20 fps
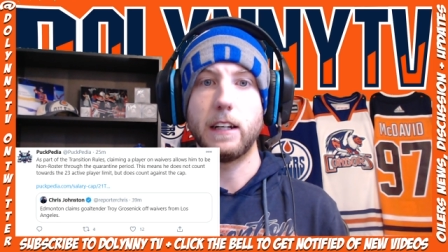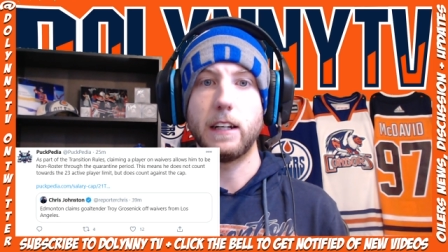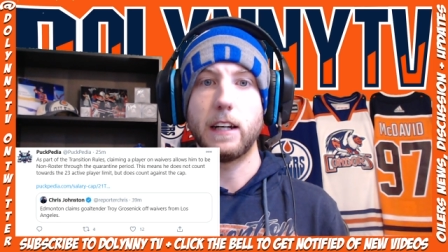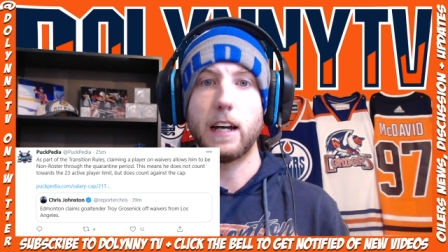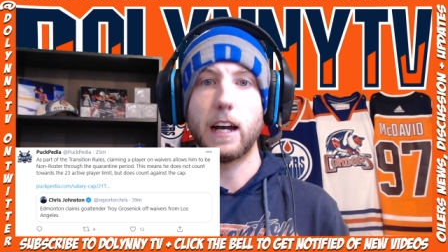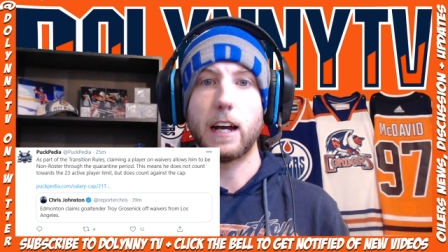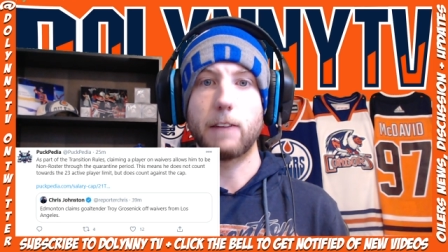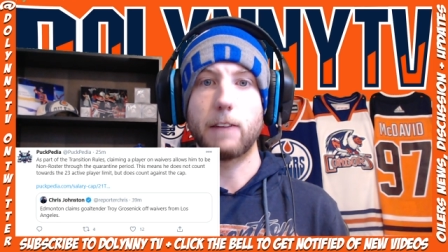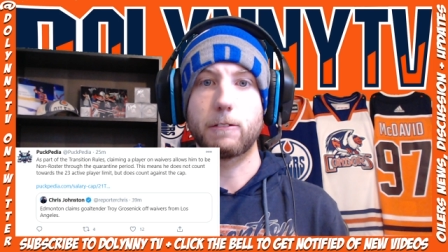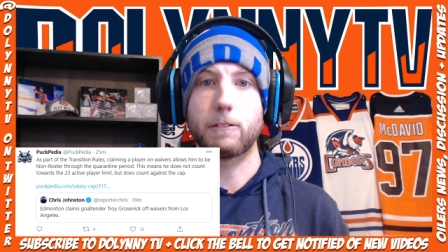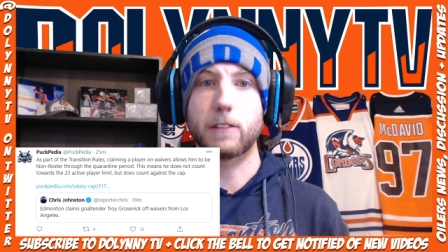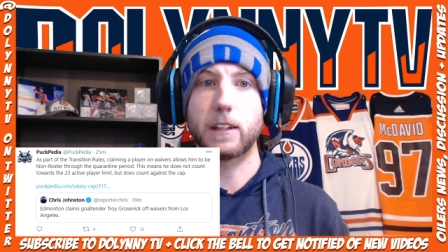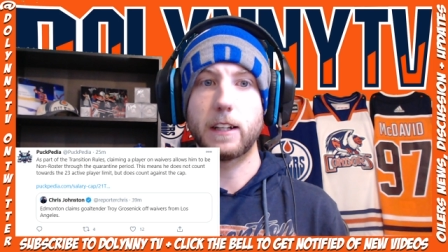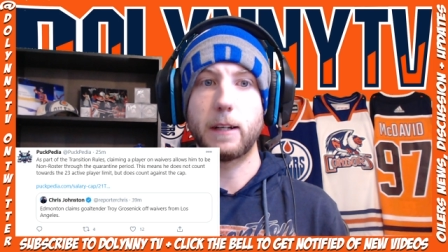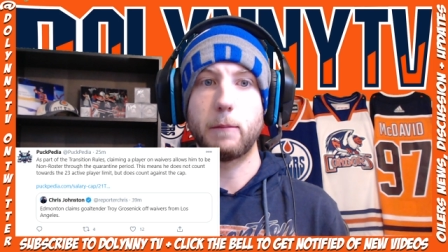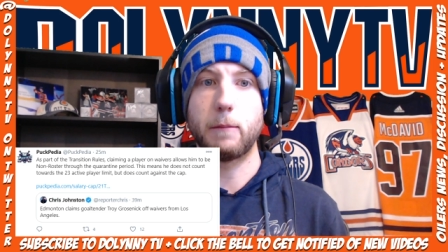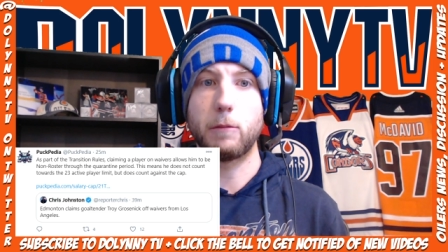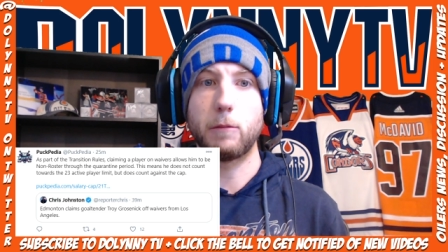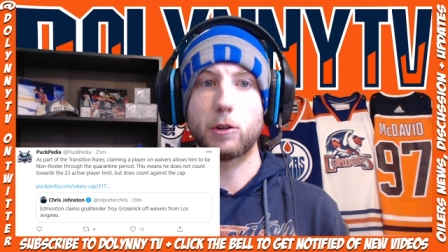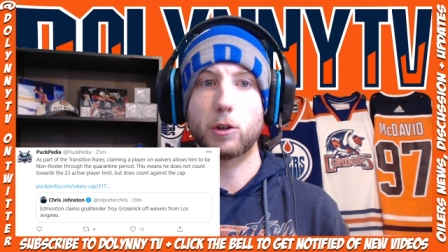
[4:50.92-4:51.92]
have
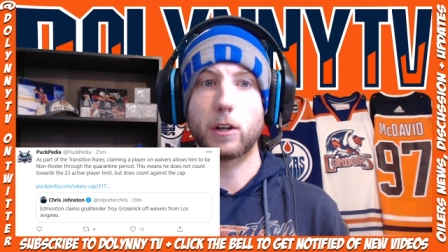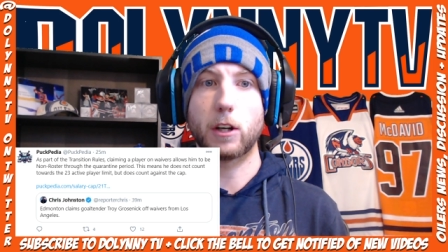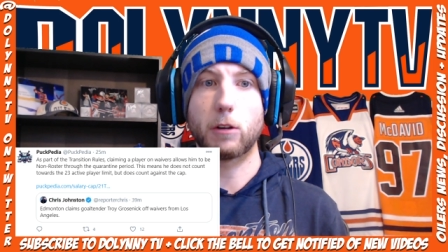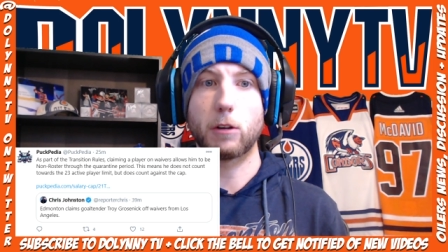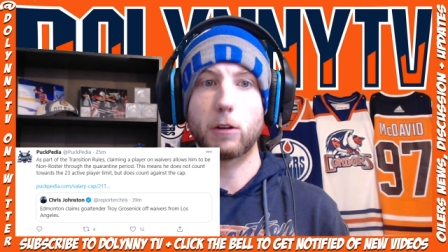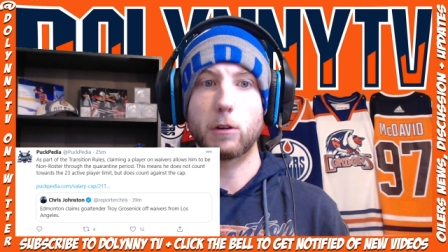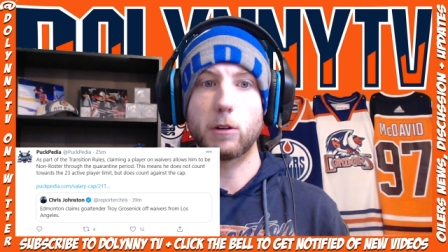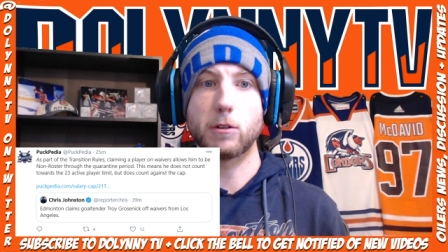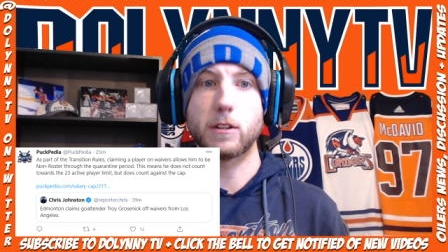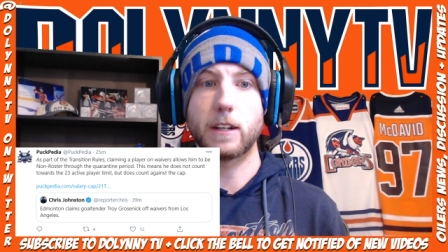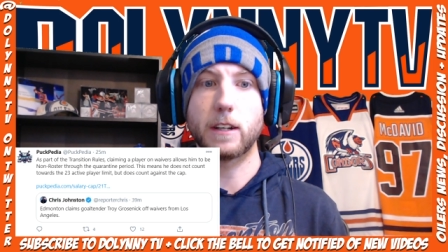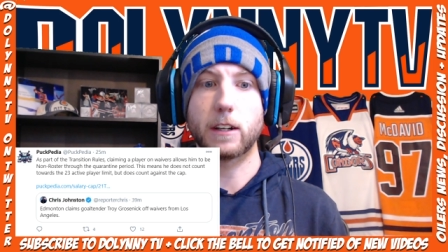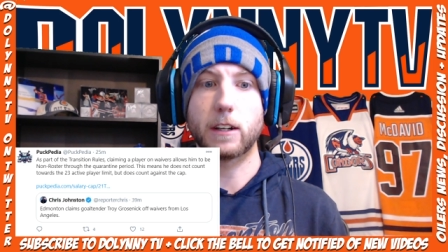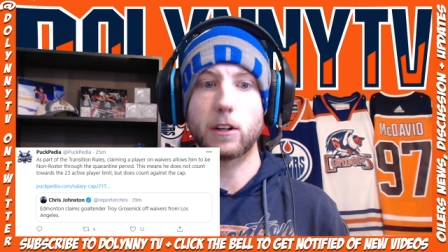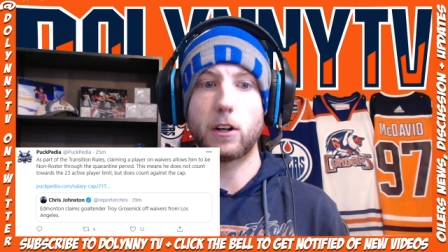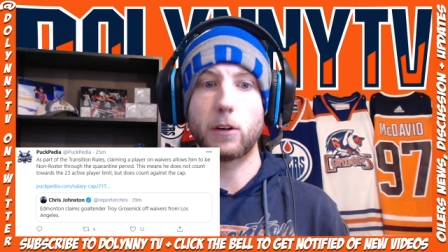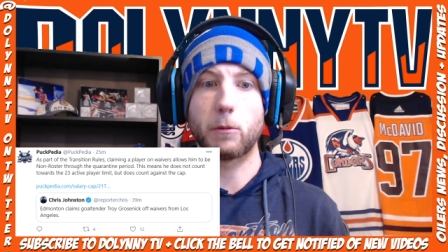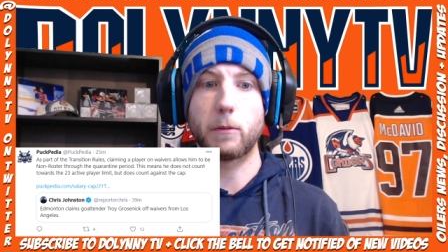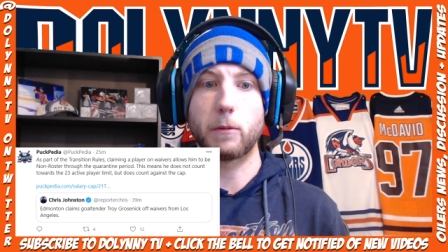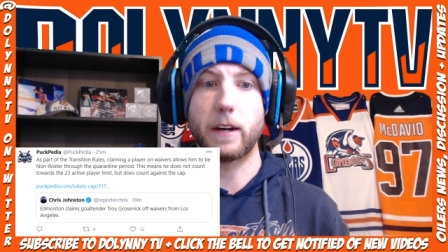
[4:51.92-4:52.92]
claimed Troy Grosenick
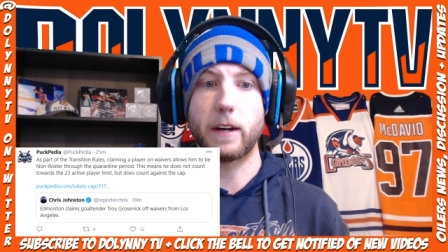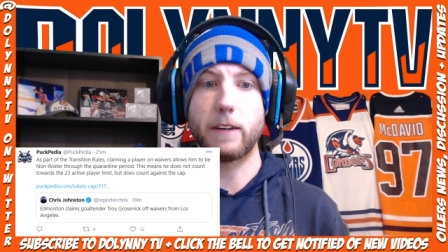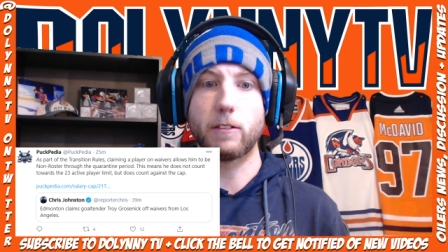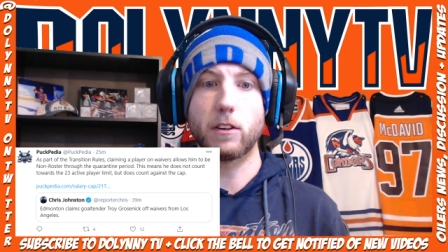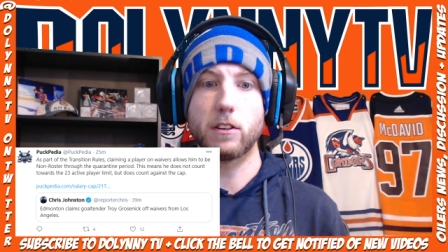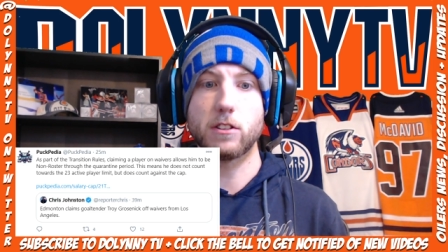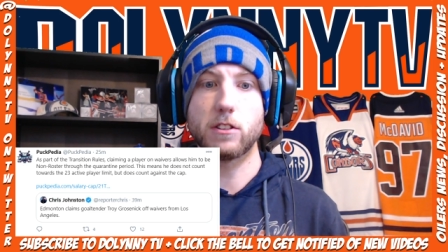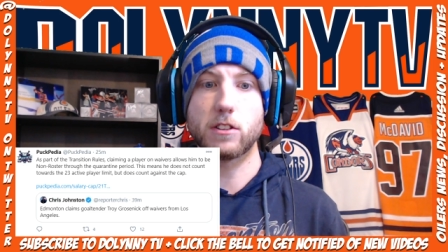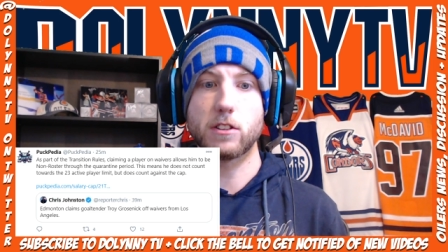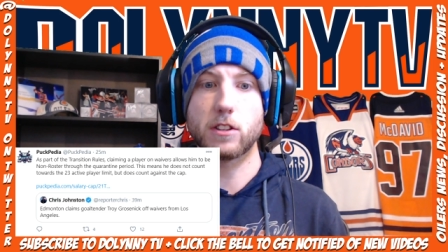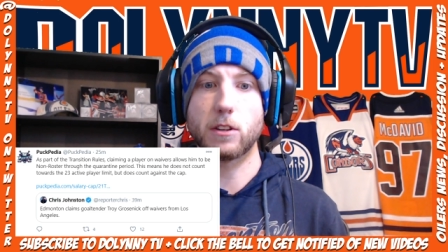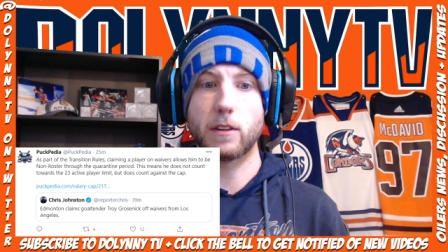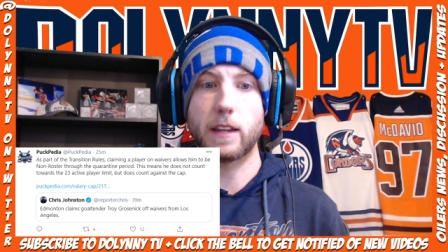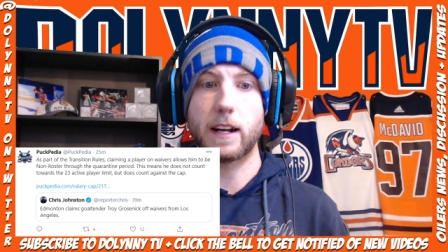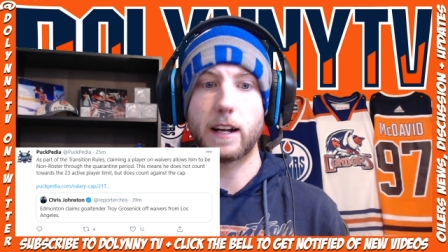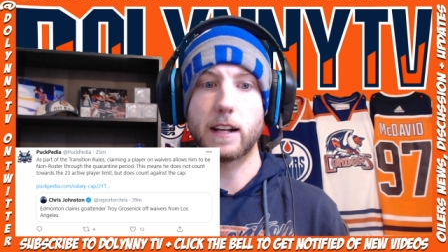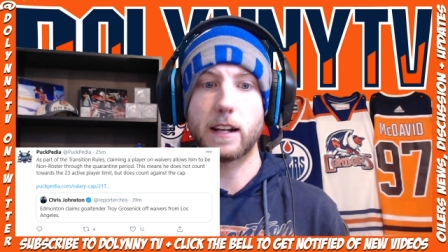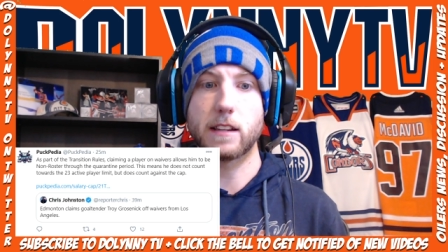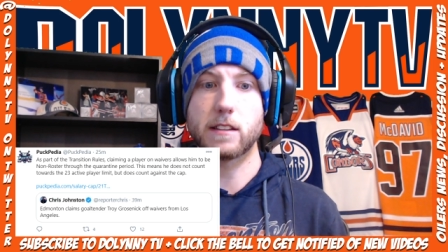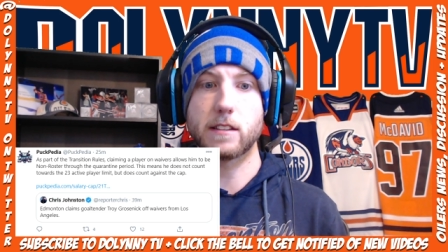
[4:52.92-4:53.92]
on waivers. So
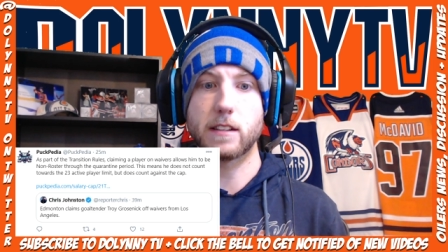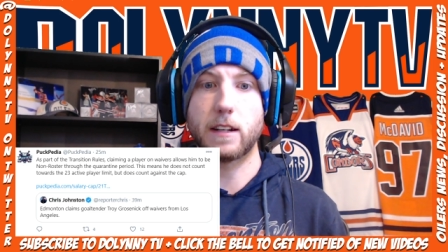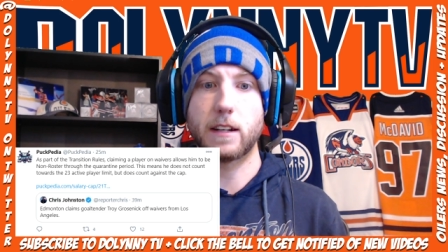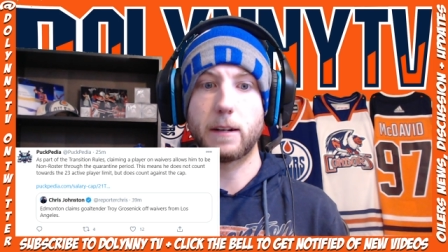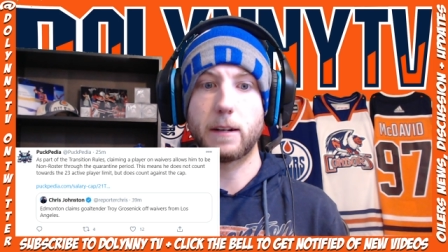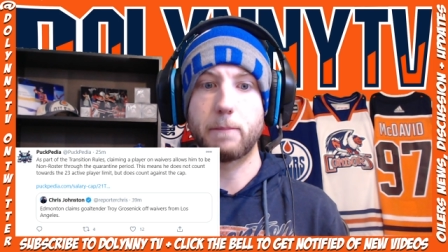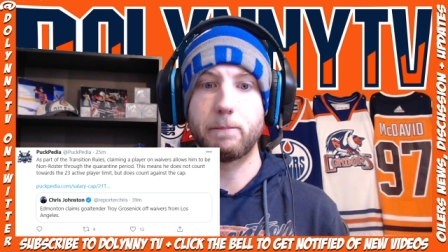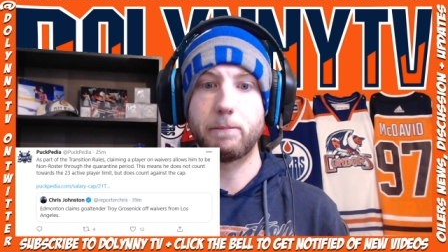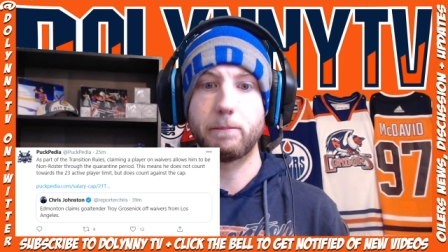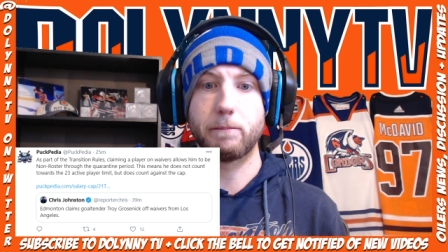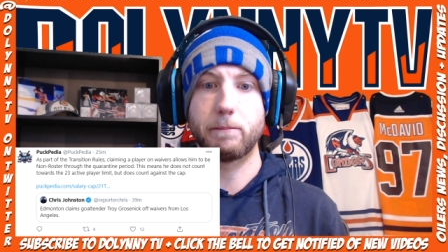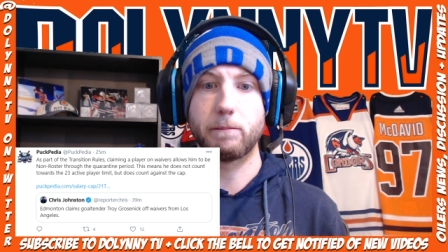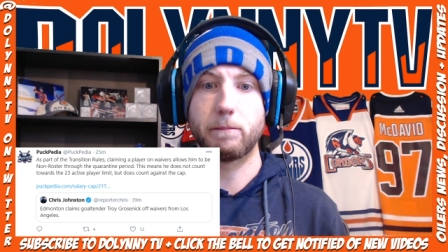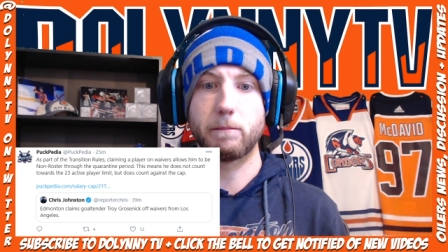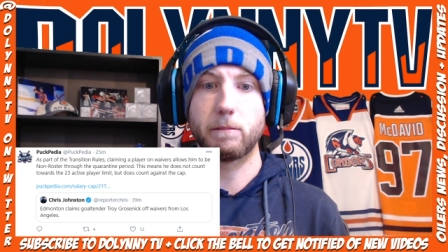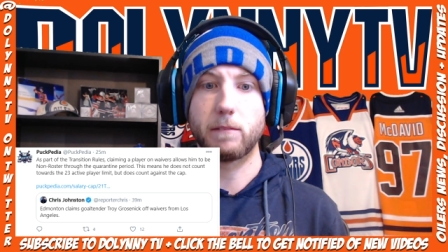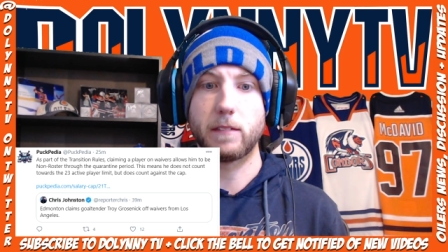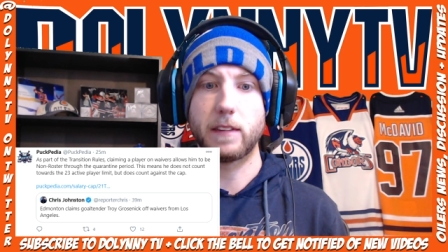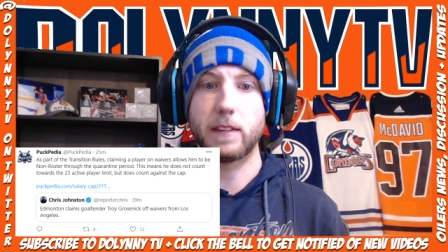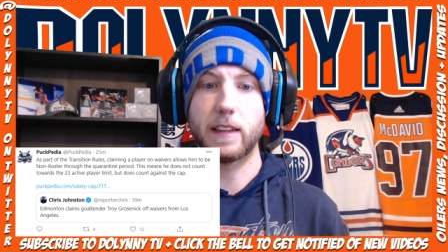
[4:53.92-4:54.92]
that's um,
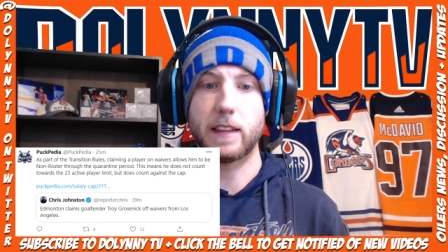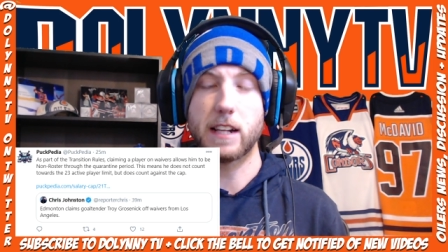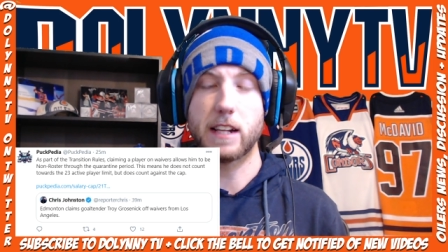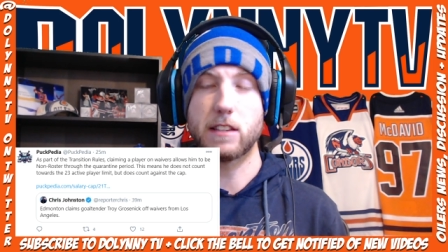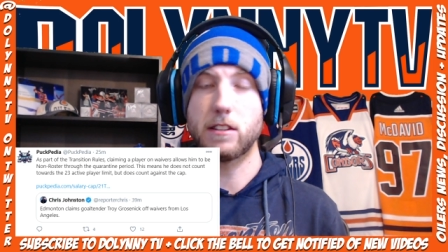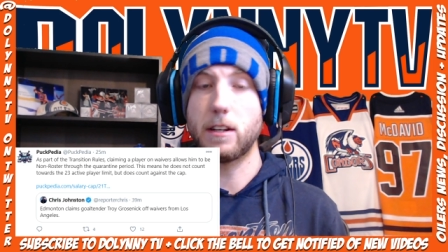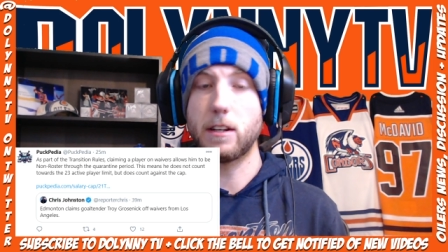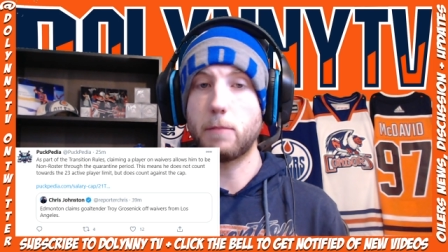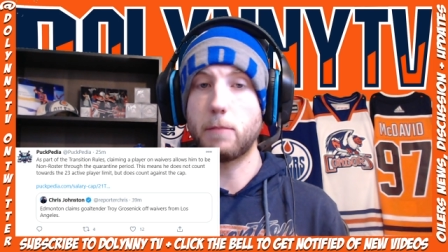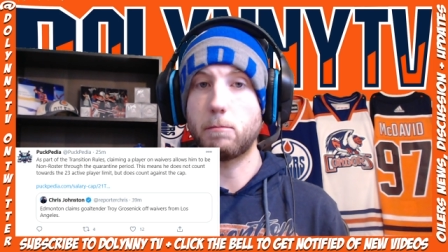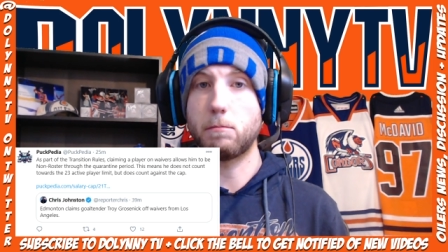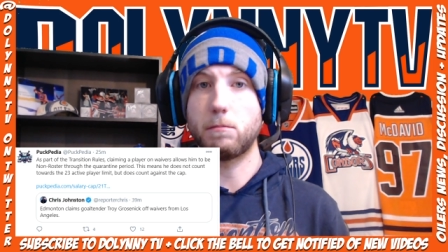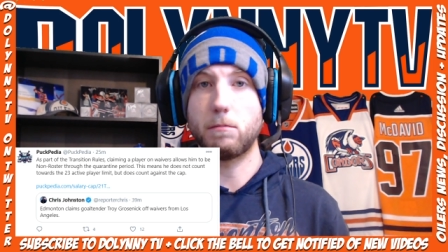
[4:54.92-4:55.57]
that's it.